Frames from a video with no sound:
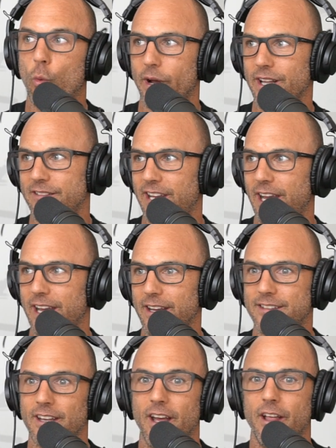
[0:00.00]
what it
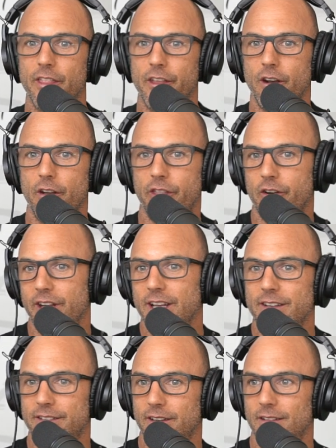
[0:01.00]
takes. There, there
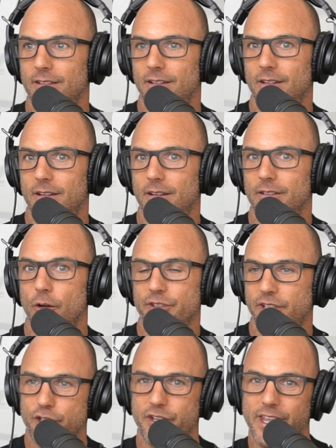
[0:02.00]
is no
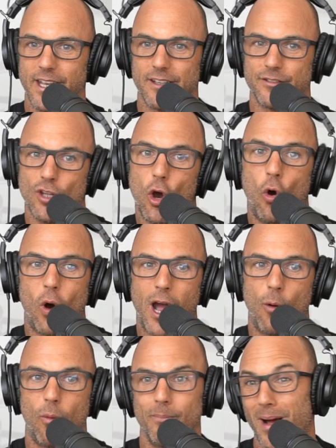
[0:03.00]
such thing as no.
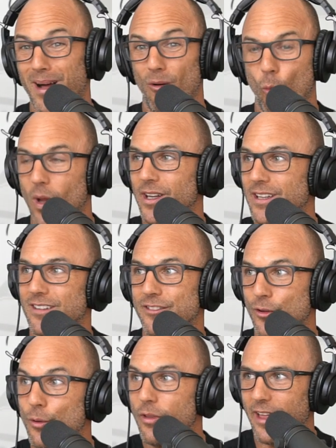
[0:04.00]
I'm not willing to
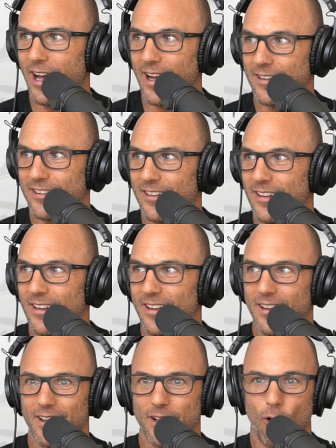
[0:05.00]
do that.
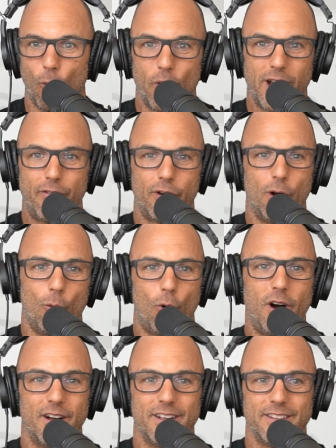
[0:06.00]
You know, whatever it
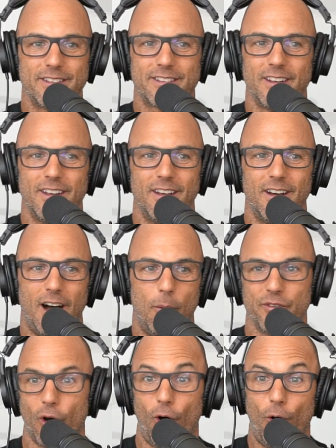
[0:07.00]
was, I
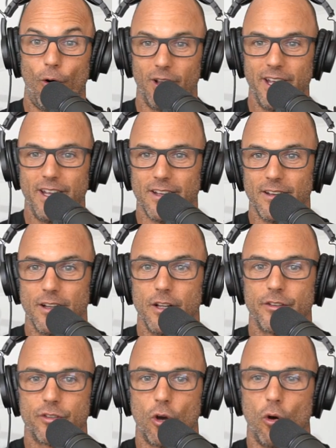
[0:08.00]
was all in.
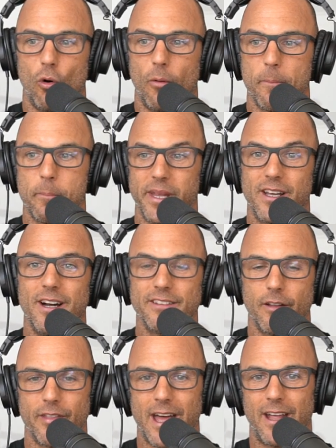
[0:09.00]
So,
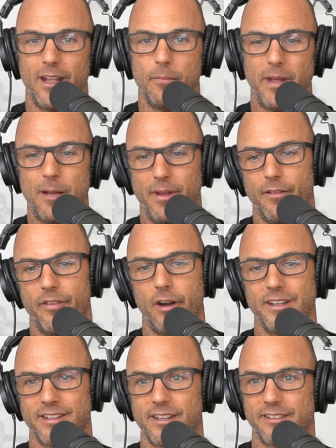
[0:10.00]
because of that, it made me a
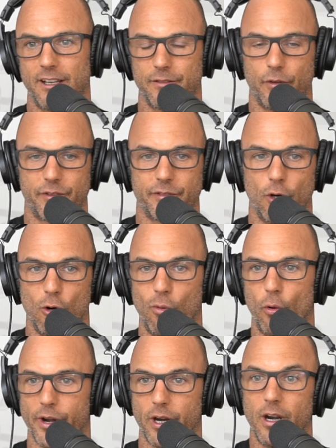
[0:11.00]
very successful
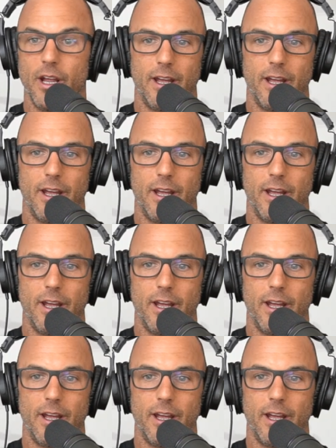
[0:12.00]
snowboarder.